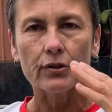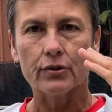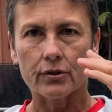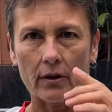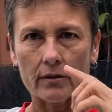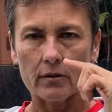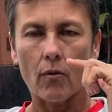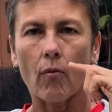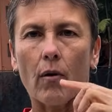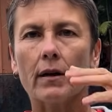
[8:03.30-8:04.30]
You just
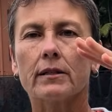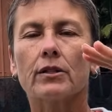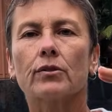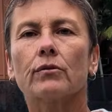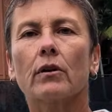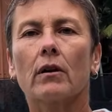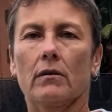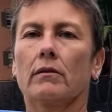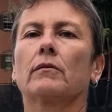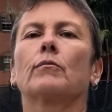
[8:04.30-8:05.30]
want to
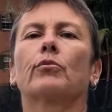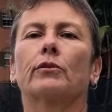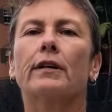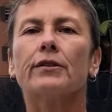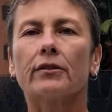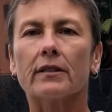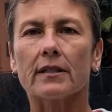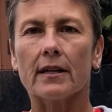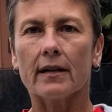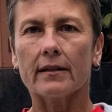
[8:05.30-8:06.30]
bring your
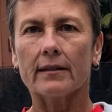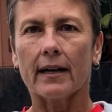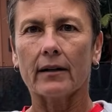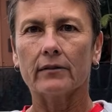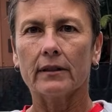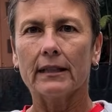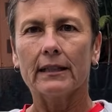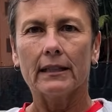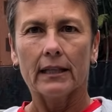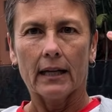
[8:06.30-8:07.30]
anxiety down
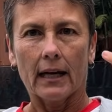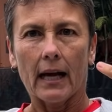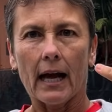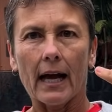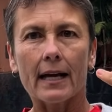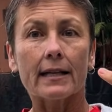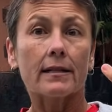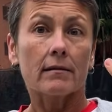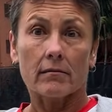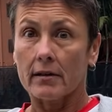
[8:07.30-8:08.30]

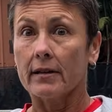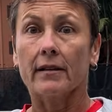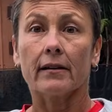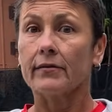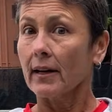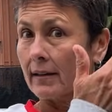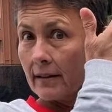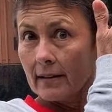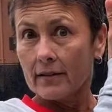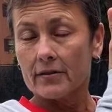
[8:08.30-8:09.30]
and give
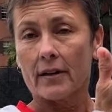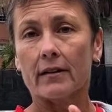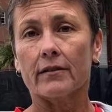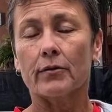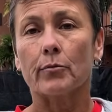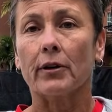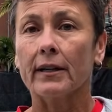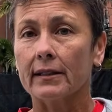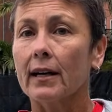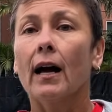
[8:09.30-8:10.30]
that left side of your
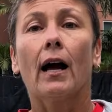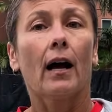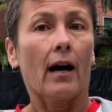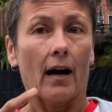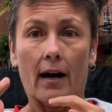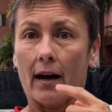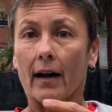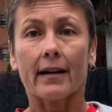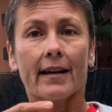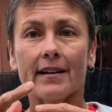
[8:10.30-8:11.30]
brain
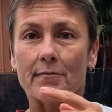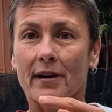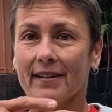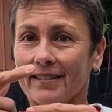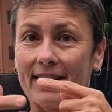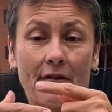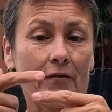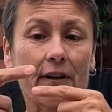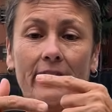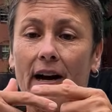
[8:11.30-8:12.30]
a game.
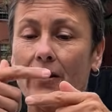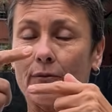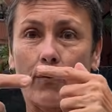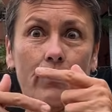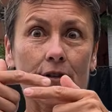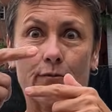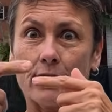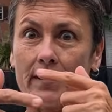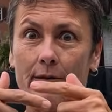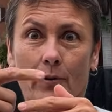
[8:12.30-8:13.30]
Figure out which
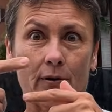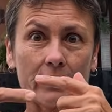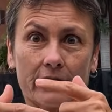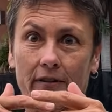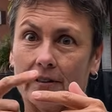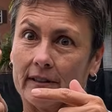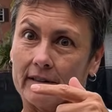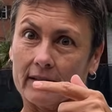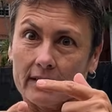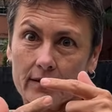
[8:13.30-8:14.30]
way the ball is
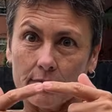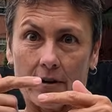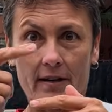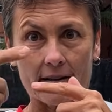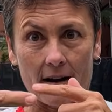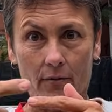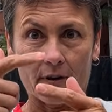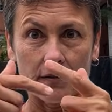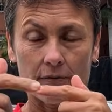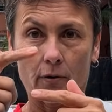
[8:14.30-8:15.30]
turning. This way, that
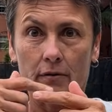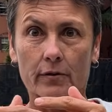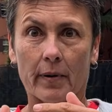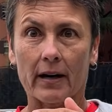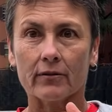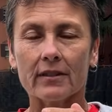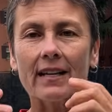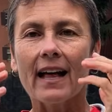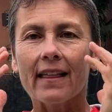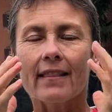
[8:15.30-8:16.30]
way, forwards, backwards.
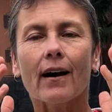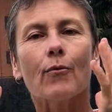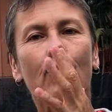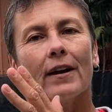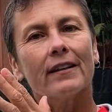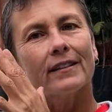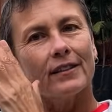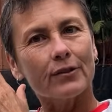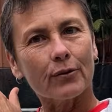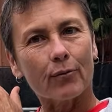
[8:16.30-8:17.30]
That way,
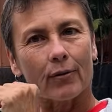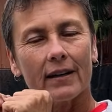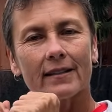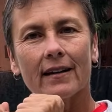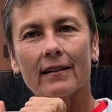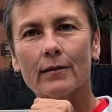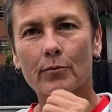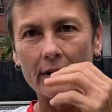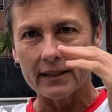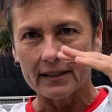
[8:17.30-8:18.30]
your right side of the
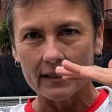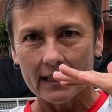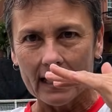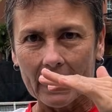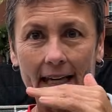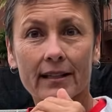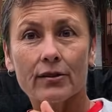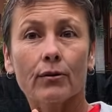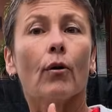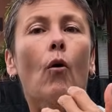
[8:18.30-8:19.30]
brain can
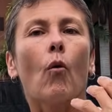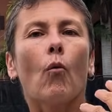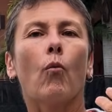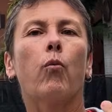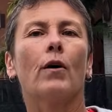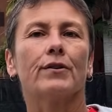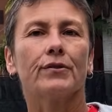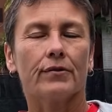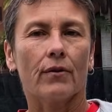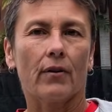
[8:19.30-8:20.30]
do what
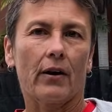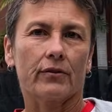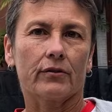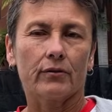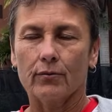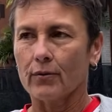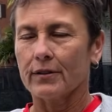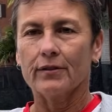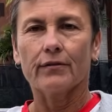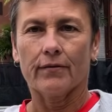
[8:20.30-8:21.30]
you know how to do,
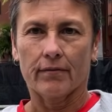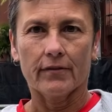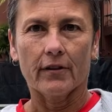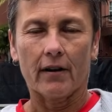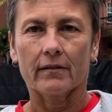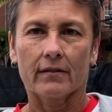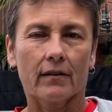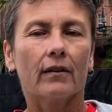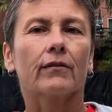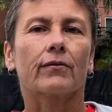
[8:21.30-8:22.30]
what you've done
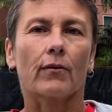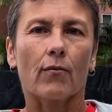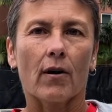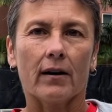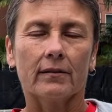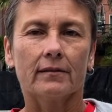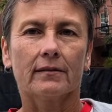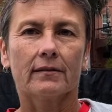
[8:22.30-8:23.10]
for a while.